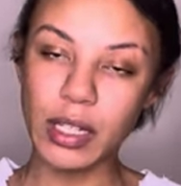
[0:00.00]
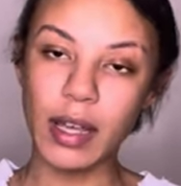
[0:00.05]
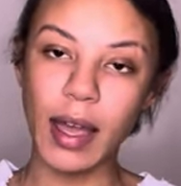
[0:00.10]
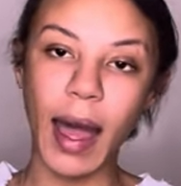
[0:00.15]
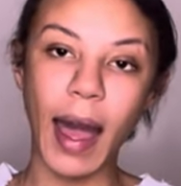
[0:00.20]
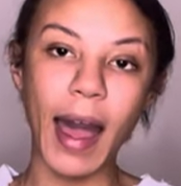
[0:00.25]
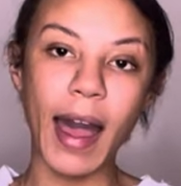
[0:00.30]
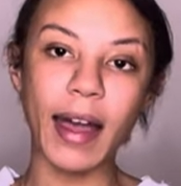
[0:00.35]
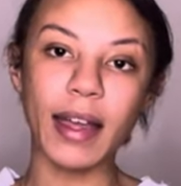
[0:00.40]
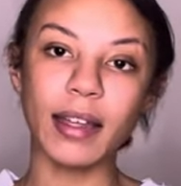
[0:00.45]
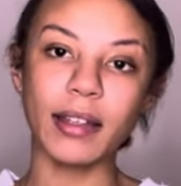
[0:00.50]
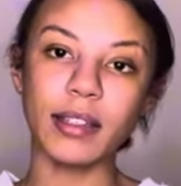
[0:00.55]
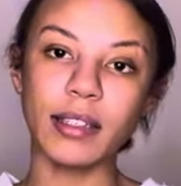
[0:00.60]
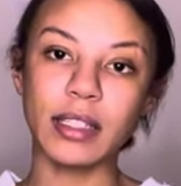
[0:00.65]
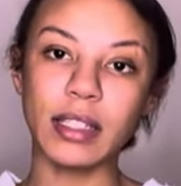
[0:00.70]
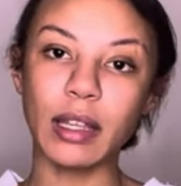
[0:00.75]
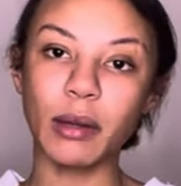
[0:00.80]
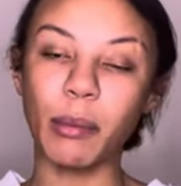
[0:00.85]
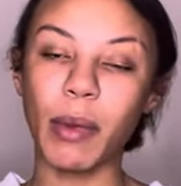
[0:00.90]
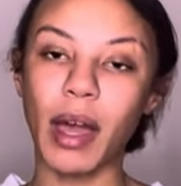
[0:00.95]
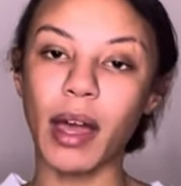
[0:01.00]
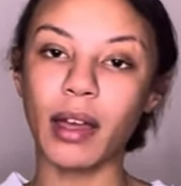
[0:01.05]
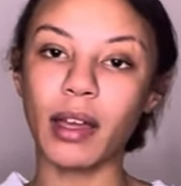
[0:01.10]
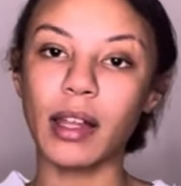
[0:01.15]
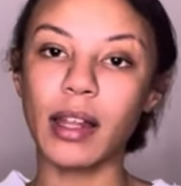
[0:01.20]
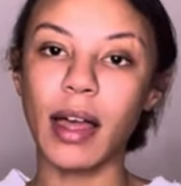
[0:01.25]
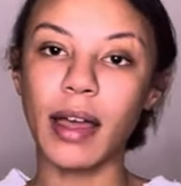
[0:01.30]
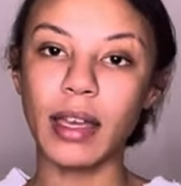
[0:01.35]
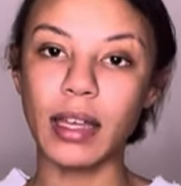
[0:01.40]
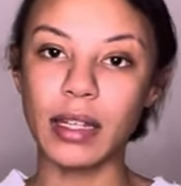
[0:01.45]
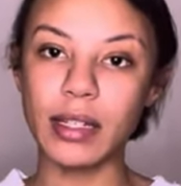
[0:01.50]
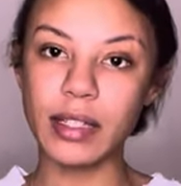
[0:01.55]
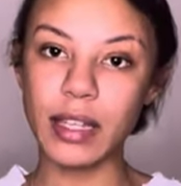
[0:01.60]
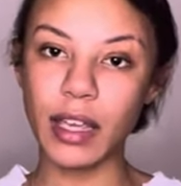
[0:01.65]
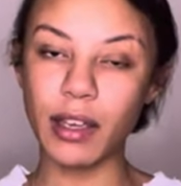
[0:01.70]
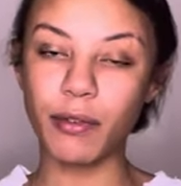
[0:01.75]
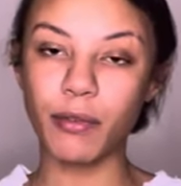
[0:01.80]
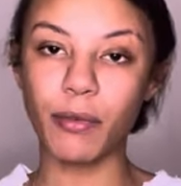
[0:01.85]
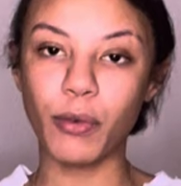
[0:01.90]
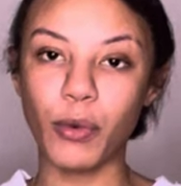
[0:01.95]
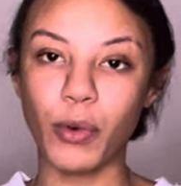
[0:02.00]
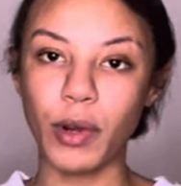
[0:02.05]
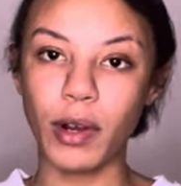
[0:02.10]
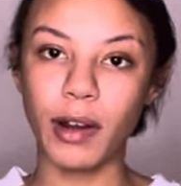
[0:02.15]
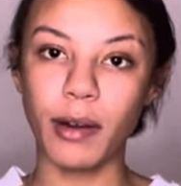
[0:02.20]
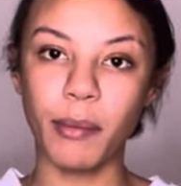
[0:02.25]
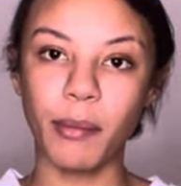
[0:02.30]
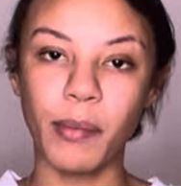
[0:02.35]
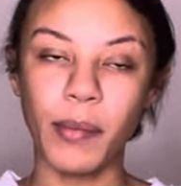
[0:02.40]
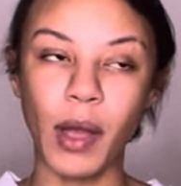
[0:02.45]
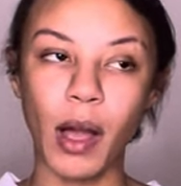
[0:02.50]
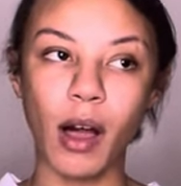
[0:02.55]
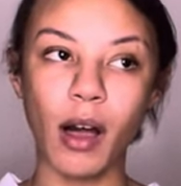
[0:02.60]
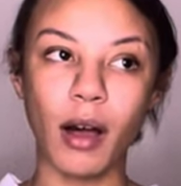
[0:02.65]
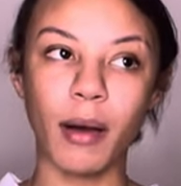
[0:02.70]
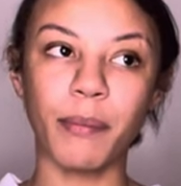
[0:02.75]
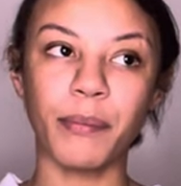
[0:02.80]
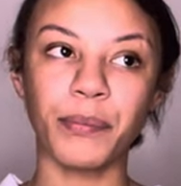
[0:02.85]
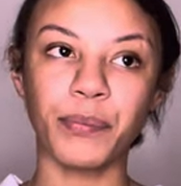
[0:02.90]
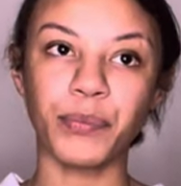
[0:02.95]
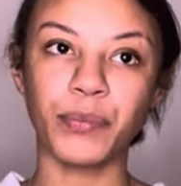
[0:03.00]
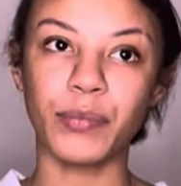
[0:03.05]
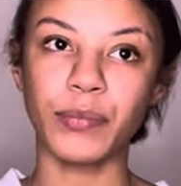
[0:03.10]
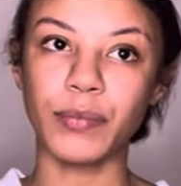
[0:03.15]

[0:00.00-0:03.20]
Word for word: I send my client intake form um,